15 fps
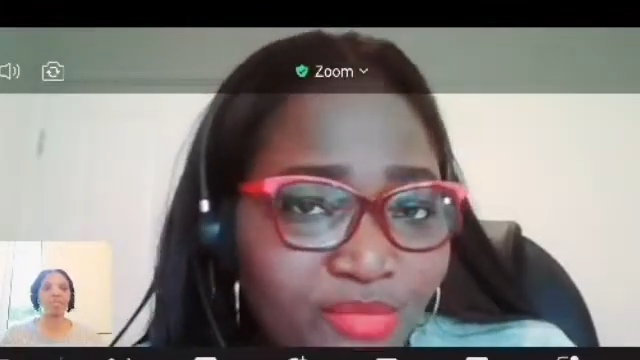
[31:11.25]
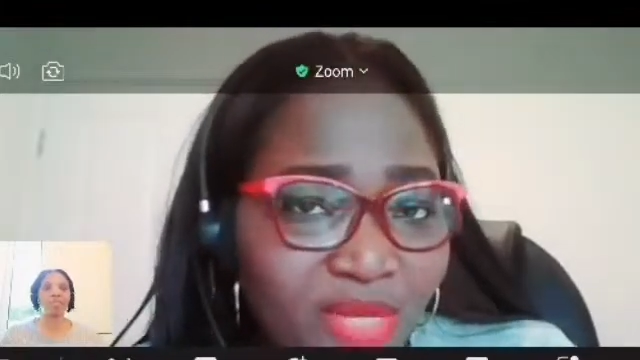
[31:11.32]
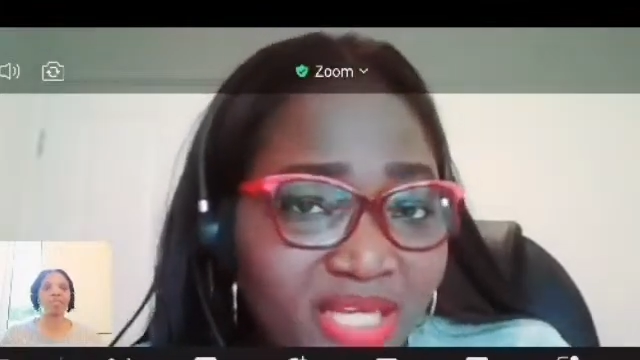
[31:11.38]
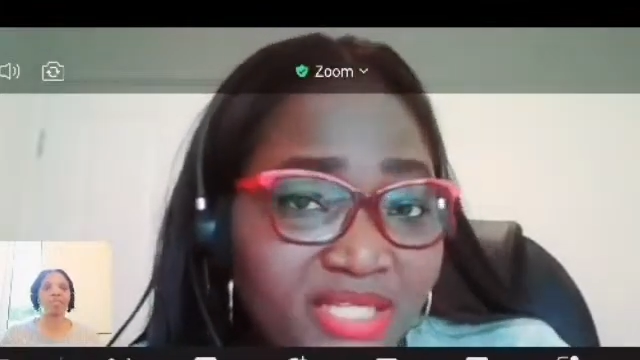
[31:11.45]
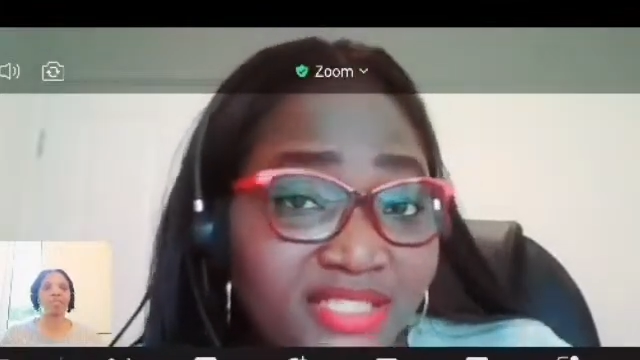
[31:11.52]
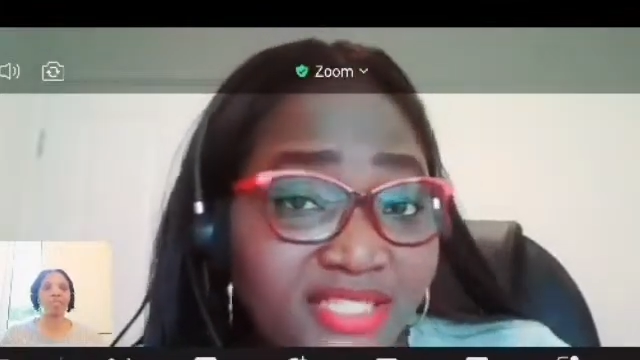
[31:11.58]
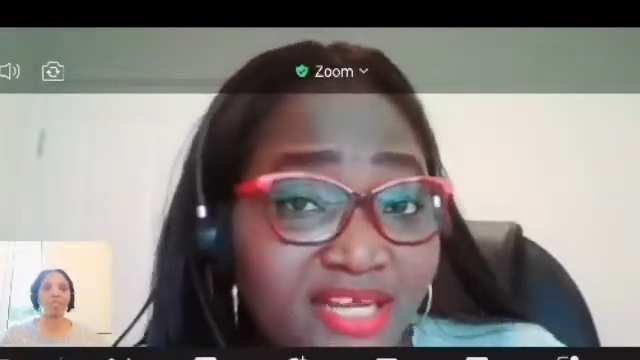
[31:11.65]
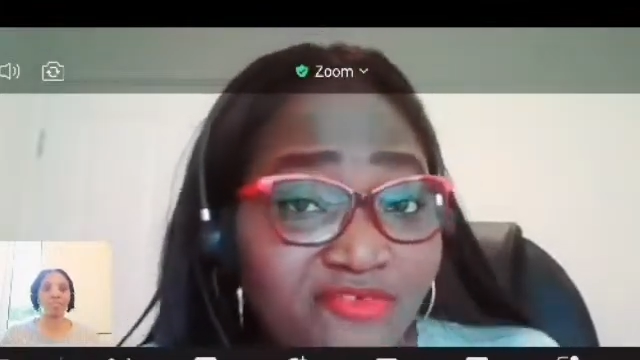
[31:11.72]

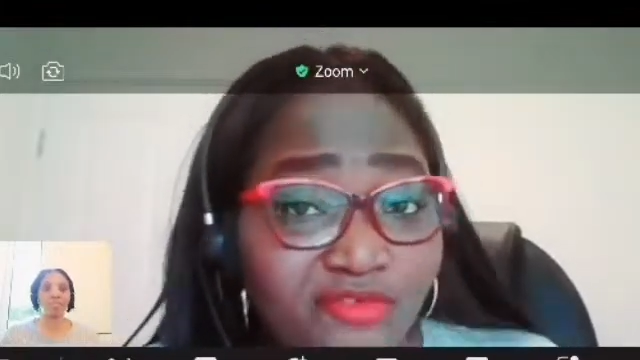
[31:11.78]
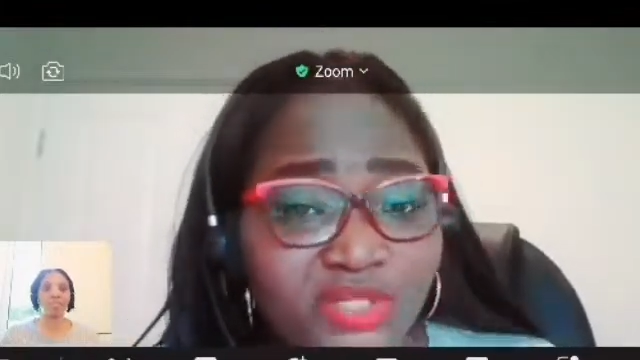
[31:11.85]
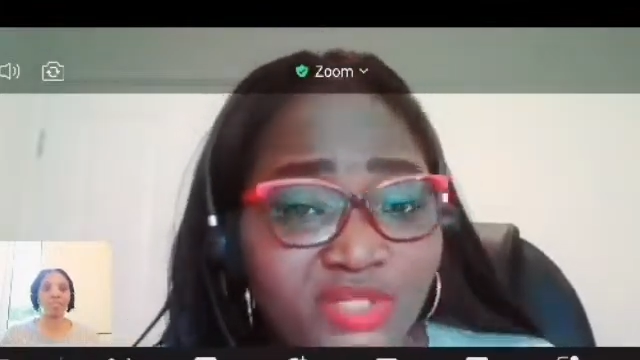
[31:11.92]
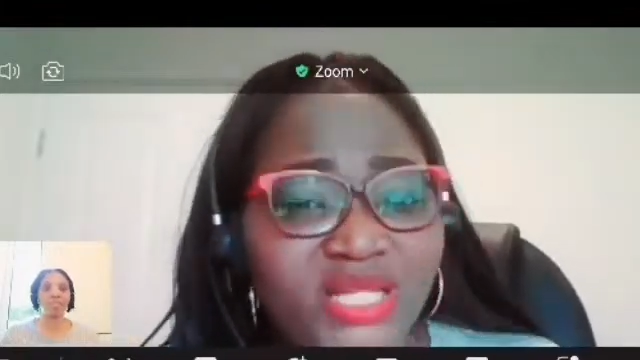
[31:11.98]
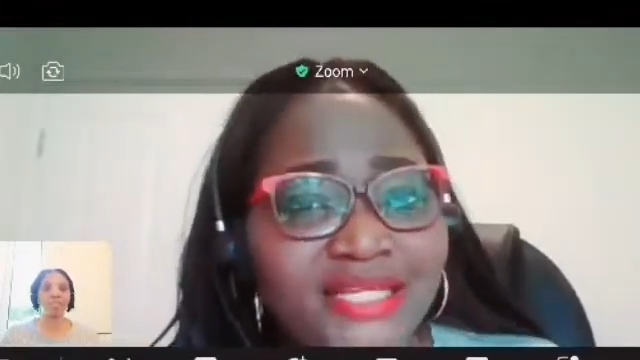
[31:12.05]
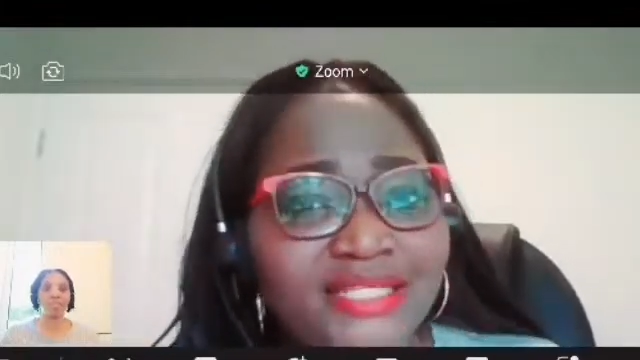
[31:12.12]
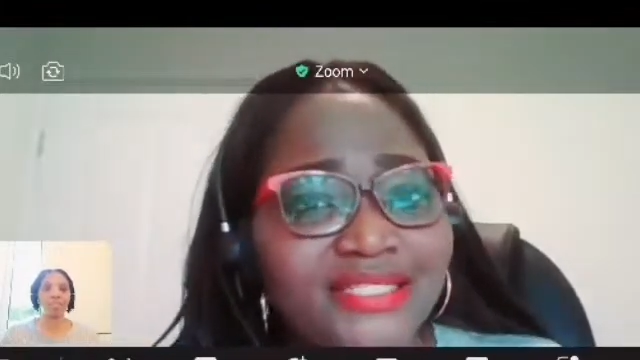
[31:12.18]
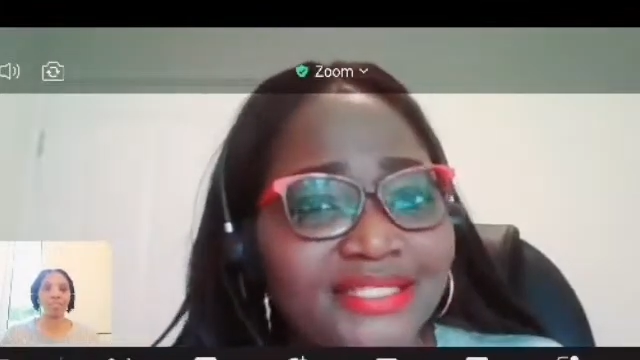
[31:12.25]
Call the
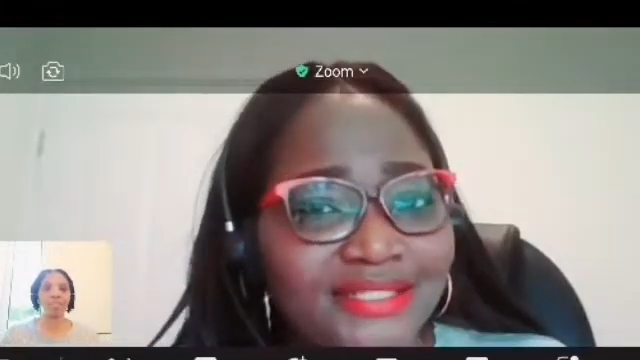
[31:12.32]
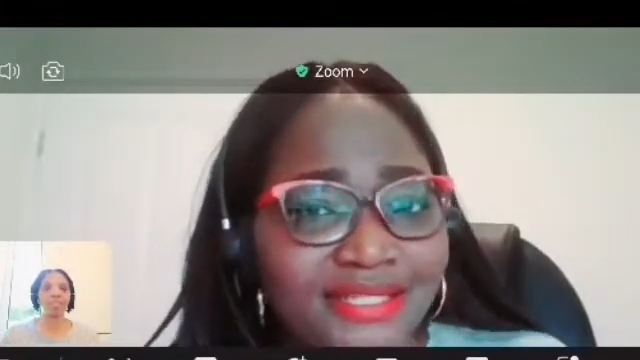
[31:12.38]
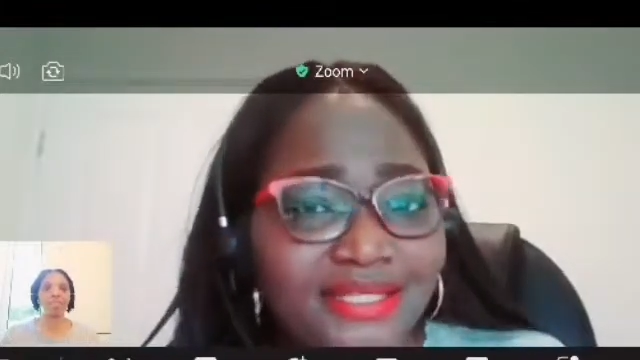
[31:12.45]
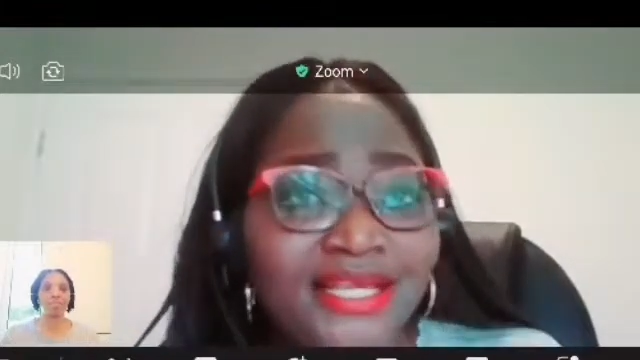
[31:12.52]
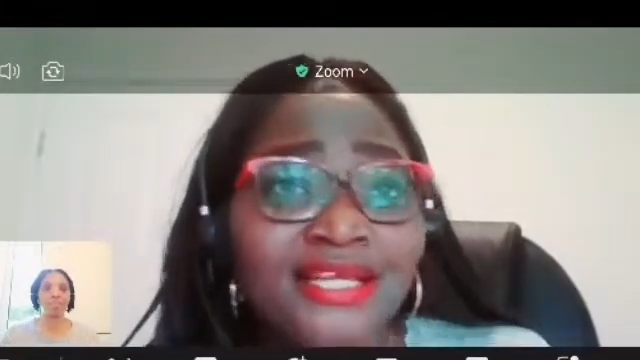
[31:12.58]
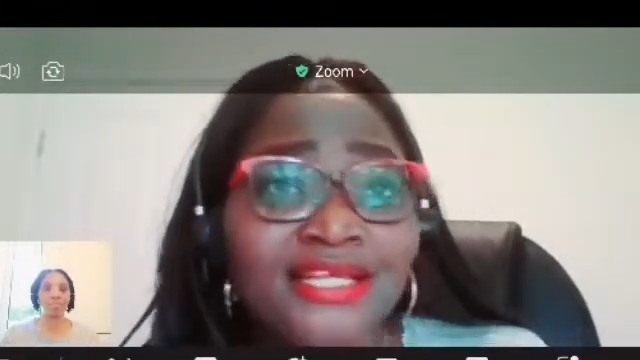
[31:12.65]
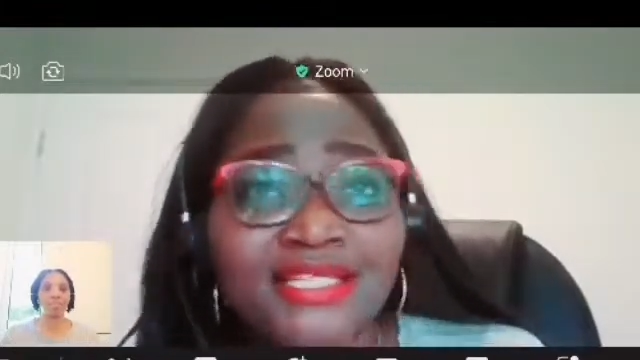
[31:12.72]
manager first and